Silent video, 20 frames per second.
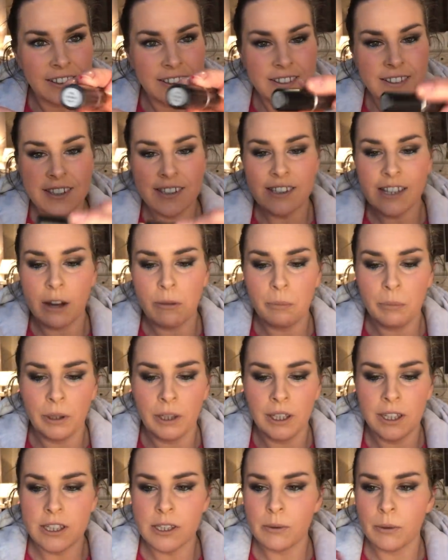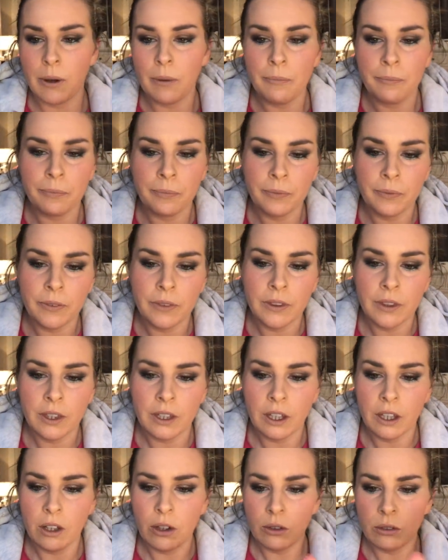It's a sample, this one.
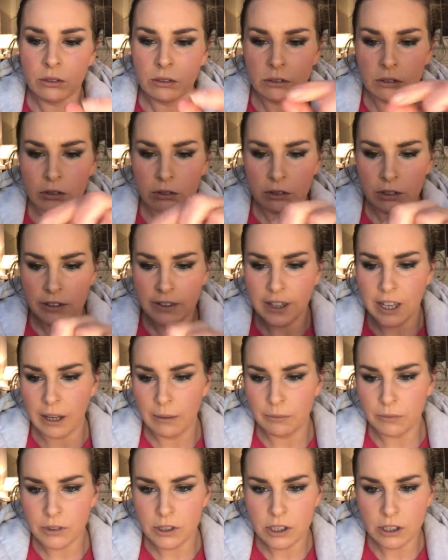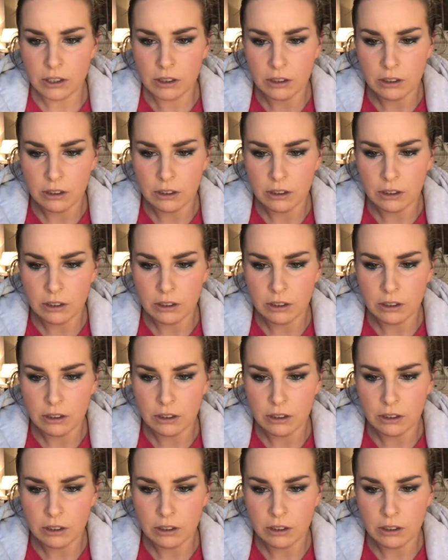Oh, what's happened?